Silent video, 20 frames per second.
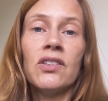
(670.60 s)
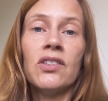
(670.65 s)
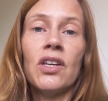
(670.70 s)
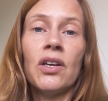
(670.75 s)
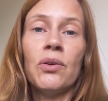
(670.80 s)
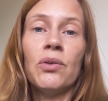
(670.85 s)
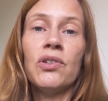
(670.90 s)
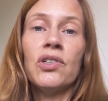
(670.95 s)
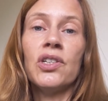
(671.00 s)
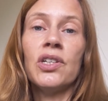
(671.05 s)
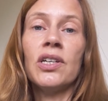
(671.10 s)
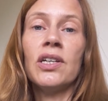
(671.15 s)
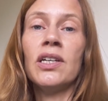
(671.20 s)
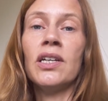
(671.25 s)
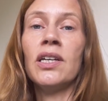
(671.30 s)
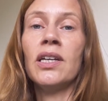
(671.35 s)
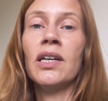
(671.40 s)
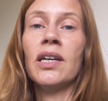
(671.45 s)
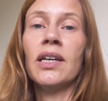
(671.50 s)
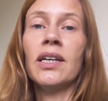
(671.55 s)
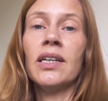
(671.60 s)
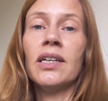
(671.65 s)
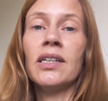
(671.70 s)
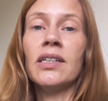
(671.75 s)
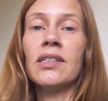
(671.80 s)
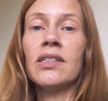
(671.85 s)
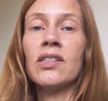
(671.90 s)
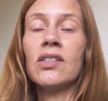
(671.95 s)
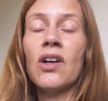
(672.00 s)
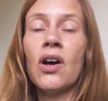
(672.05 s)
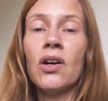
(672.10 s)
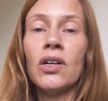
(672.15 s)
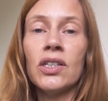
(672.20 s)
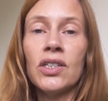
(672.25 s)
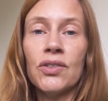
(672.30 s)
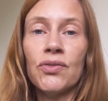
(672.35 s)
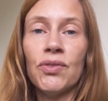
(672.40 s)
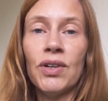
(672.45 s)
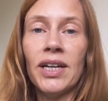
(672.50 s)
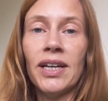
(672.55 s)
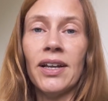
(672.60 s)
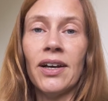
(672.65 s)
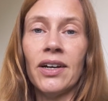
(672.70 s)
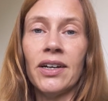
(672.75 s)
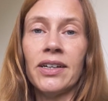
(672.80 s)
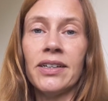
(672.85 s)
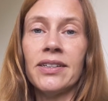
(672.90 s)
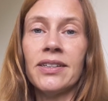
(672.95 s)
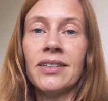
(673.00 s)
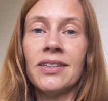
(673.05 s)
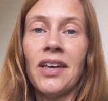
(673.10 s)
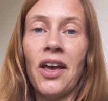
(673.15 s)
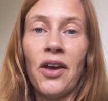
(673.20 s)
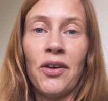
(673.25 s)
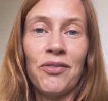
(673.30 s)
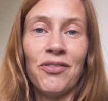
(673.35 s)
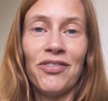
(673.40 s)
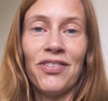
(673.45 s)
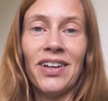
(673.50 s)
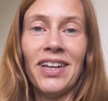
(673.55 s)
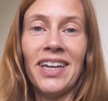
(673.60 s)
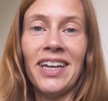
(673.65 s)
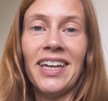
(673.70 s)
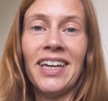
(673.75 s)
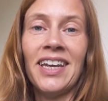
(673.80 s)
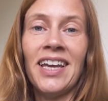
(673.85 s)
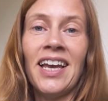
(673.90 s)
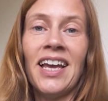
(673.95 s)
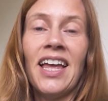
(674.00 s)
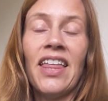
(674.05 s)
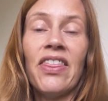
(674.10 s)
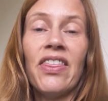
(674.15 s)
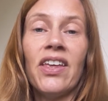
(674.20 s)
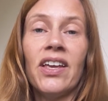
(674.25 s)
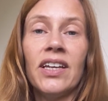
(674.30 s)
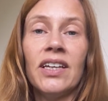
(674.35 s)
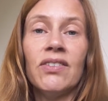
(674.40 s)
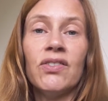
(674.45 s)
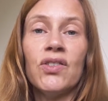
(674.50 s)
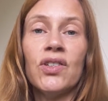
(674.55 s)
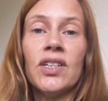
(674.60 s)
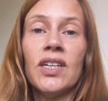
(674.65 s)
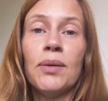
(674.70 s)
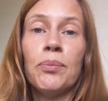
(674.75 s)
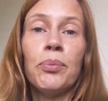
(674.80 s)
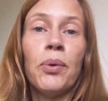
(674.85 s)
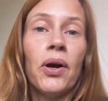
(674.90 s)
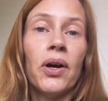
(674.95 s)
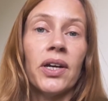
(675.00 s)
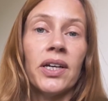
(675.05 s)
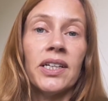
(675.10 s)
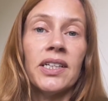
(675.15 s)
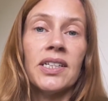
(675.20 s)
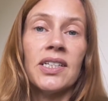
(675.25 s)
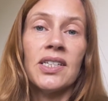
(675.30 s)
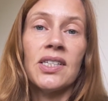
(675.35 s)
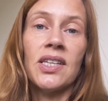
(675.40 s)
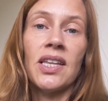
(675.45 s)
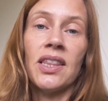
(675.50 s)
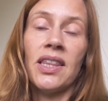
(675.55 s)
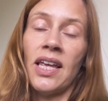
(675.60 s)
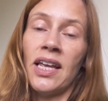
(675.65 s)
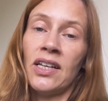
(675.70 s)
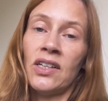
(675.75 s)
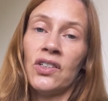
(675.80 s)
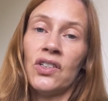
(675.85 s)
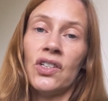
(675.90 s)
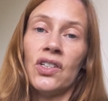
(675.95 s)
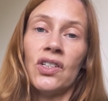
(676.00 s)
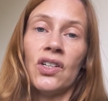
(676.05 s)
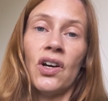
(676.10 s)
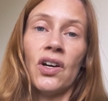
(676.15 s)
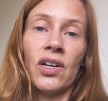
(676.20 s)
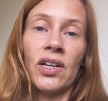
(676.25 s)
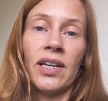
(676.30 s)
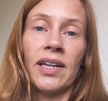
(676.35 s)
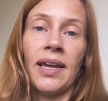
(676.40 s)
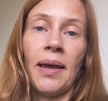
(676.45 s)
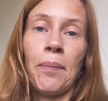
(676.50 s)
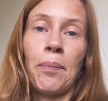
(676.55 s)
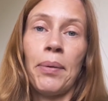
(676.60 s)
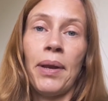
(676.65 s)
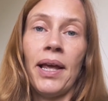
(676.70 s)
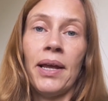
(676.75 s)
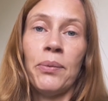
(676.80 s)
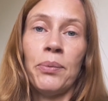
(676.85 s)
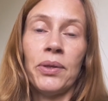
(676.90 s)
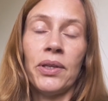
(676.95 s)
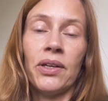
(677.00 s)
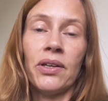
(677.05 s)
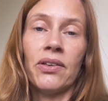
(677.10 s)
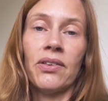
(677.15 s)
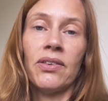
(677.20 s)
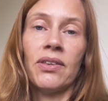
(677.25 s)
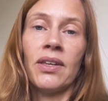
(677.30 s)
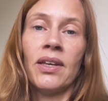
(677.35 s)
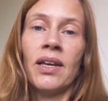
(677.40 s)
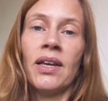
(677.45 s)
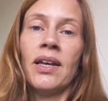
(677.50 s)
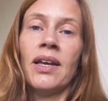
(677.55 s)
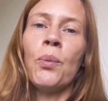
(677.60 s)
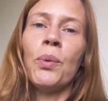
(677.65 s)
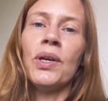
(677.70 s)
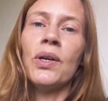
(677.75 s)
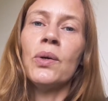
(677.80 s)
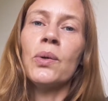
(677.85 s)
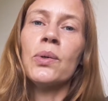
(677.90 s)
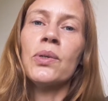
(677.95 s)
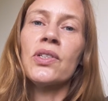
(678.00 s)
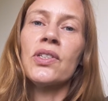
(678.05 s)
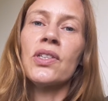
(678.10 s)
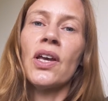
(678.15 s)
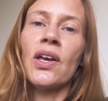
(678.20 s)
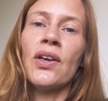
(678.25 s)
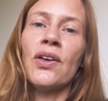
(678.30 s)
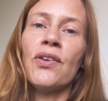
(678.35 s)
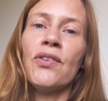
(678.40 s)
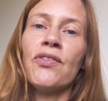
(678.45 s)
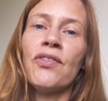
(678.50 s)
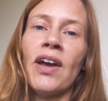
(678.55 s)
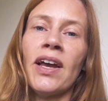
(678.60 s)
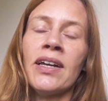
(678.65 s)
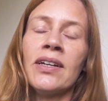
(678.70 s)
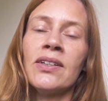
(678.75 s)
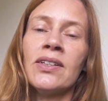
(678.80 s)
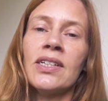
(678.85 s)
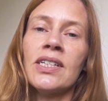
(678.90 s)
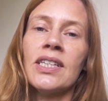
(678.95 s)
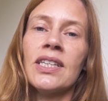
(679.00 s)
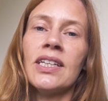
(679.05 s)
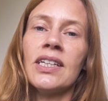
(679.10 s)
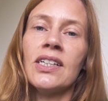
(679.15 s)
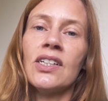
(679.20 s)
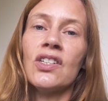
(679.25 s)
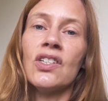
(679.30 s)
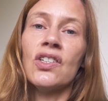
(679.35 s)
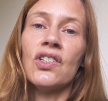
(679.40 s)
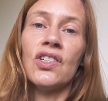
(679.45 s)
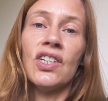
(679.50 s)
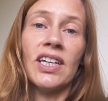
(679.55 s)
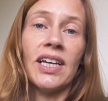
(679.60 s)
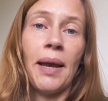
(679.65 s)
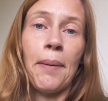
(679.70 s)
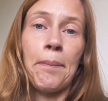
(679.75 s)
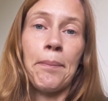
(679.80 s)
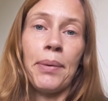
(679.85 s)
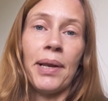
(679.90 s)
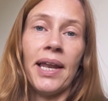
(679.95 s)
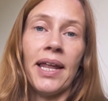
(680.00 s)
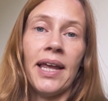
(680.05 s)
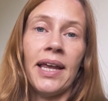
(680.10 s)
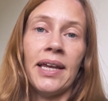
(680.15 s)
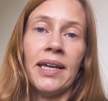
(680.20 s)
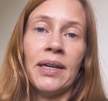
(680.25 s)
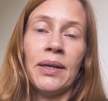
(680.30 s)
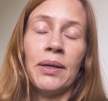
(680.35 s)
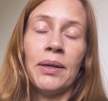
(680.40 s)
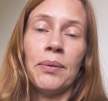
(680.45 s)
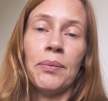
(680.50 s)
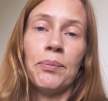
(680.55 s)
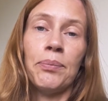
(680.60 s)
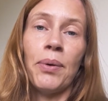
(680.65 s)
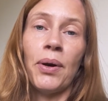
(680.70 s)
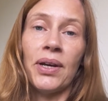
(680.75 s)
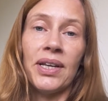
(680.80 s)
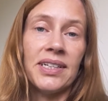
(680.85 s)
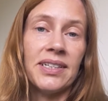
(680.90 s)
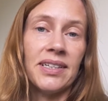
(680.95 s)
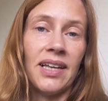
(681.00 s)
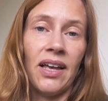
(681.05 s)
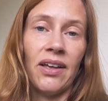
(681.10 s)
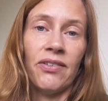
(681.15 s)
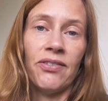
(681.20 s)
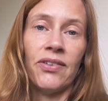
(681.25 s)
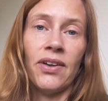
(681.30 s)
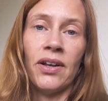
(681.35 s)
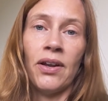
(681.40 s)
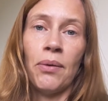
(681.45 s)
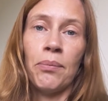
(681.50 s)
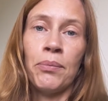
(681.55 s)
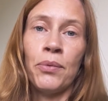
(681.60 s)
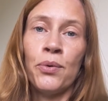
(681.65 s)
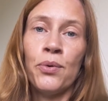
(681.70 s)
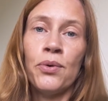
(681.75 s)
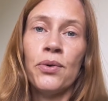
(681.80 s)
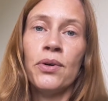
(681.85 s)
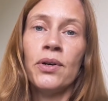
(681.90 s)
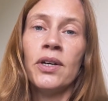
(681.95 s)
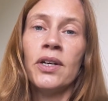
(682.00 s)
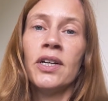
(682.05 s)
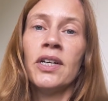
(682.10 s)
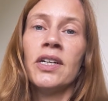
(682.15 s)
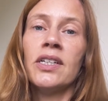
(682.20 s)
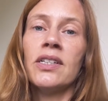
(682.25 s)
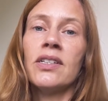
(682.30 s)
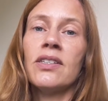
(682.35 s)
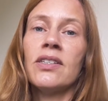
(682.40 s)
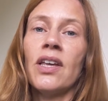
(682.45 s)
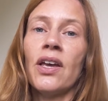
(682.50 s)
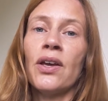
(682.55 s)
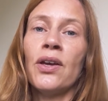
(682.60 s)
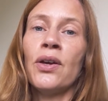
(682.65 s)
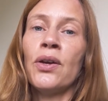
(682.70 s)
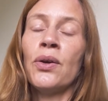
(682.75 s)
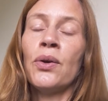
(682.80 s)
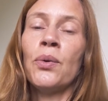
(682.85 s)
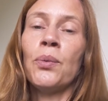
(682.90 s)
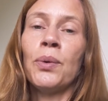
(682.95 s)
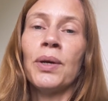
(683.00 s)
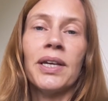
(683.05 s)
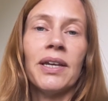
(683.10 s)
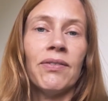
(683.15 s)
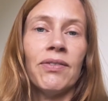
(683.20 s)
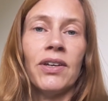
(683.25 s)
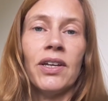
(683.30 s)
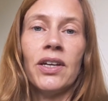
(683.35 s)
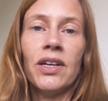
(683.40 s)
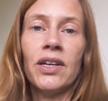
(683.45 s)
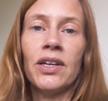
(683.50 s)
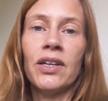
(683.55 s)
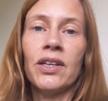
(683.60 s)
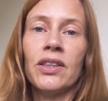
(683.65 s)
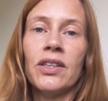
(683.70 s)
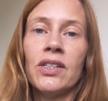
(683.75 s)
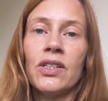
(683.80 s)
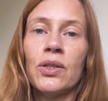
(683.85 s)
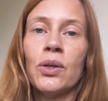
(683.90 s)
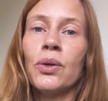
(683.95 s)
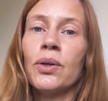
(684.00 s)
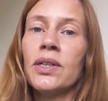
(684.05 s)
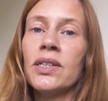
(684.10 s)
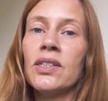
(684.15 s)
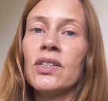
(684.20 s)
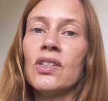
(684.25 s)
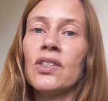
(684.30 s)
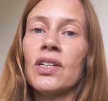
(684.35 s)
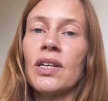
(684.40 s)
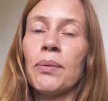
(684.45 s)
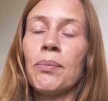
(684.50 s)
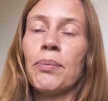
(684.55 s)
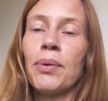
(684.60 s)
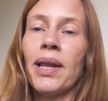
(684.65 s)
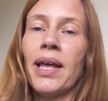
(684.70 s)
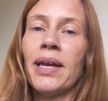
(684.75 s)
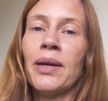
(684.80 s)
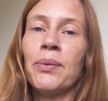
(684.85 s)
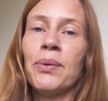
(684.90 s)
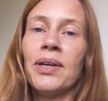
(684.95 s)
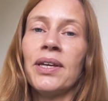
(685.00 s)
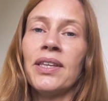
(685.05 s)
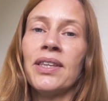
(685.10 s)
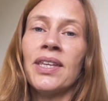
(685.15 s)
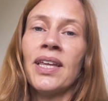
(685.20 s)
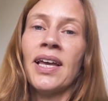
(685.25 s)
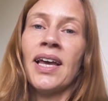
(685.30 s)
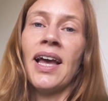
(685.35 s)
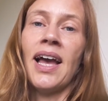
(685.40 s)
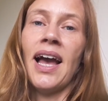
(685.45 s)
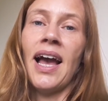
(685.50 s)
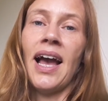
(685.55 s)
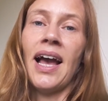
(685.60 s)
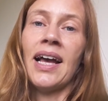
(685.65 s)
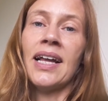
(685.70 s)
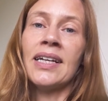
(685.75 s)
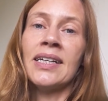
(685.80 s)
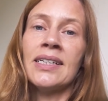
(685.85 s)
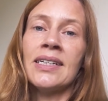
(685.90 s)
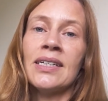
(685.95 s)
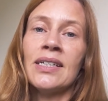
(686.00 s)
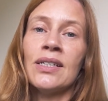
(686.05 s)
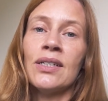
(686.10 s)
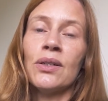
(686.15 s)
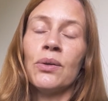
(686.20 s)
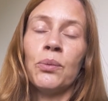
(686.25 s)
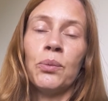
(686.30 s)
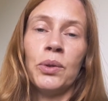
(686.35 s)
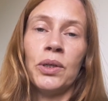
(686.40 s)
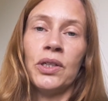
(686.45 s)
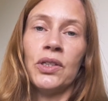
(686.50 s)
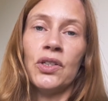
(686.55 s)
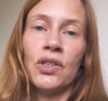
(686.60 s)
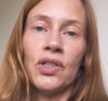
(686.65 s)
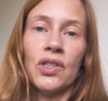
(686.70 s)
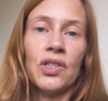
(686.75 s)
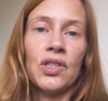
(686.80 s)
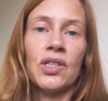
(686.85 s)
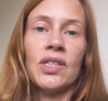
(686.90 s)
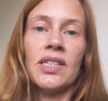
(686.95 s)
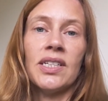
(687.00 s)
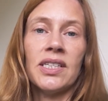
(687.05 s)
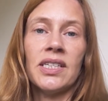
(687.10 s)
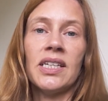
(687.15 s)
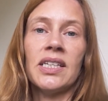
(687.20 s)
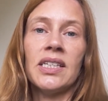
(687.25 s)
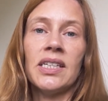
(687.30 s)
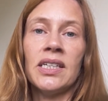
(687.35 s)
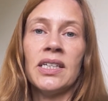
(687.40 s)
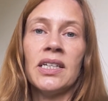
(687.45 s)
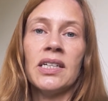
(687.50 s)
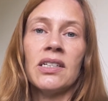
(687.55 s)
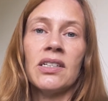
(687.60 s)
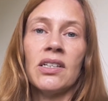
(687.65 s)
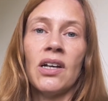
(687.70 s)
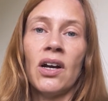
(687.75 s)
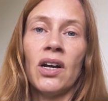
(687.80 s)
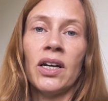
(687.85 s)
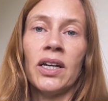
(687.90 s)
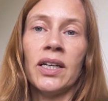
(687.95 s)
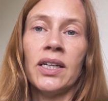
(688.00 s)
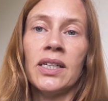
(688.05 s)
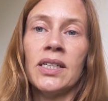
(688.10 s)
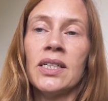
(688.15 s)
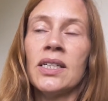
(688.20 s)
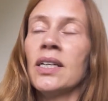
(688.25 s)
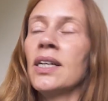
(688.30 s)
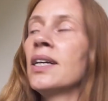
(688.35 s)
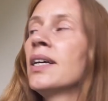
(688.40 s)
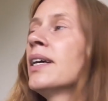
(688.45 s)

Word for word: So she is starting to realise, hopefully, that if she bites, then she's not going to get play with us. We also found that she can play by herself a lot more. So we're giving her the toys that she can play with and we're just sitting aside.